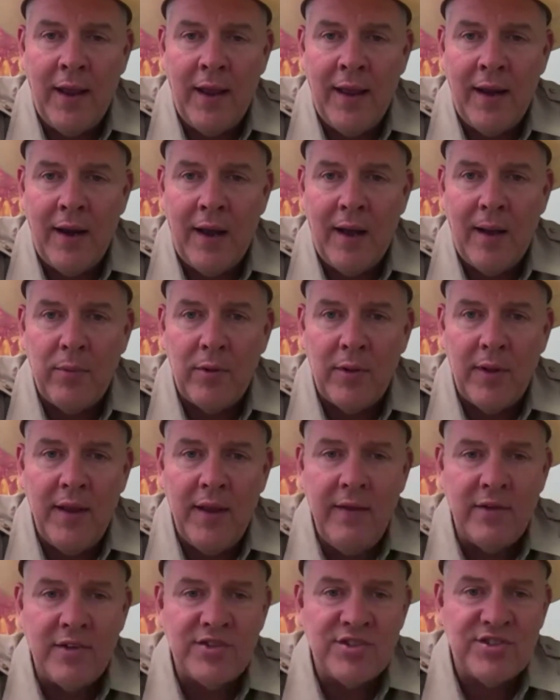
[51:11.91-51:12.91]
And uh, I
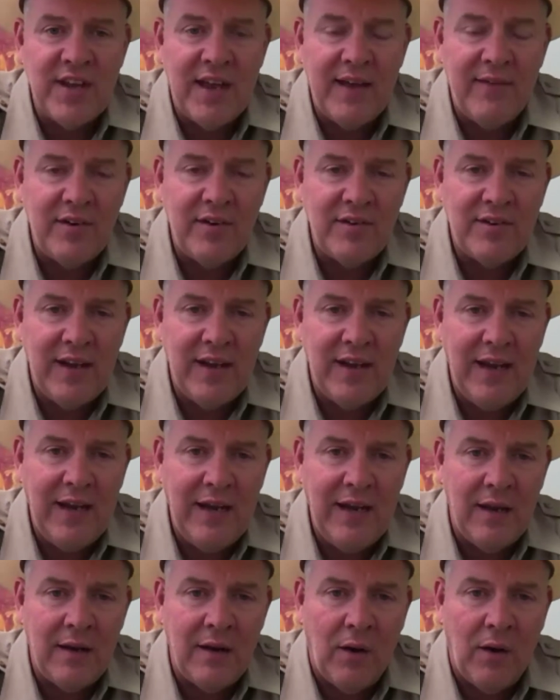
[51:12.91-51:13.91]
believe it's
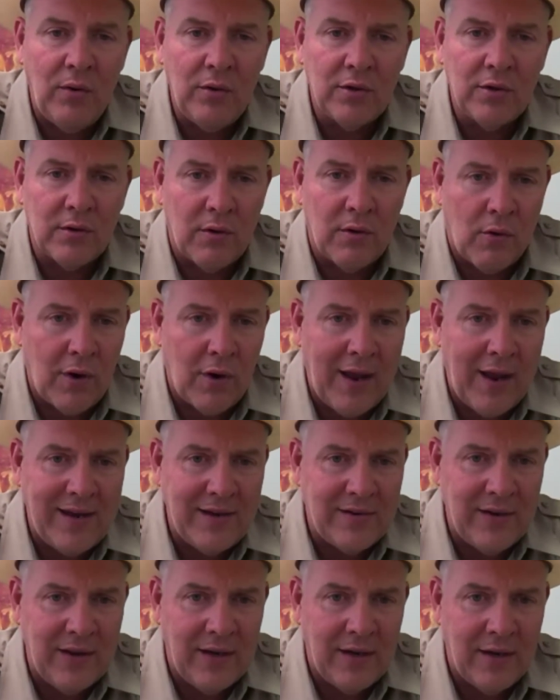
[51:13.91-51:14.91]
17 and older or
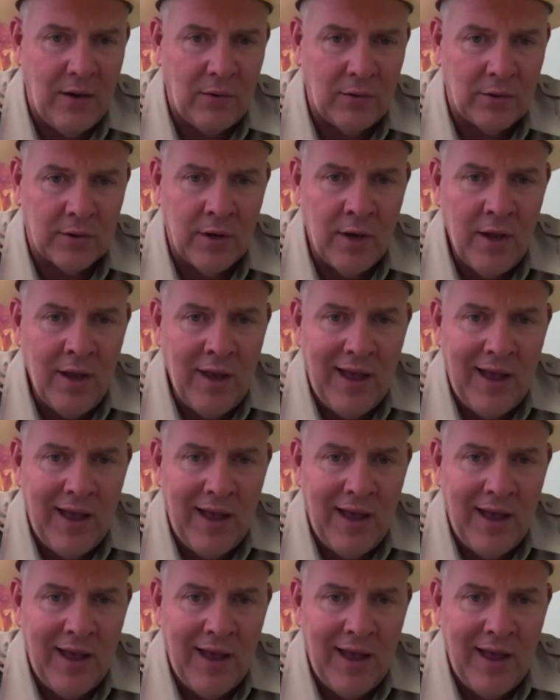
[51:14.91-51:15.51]
18 and older.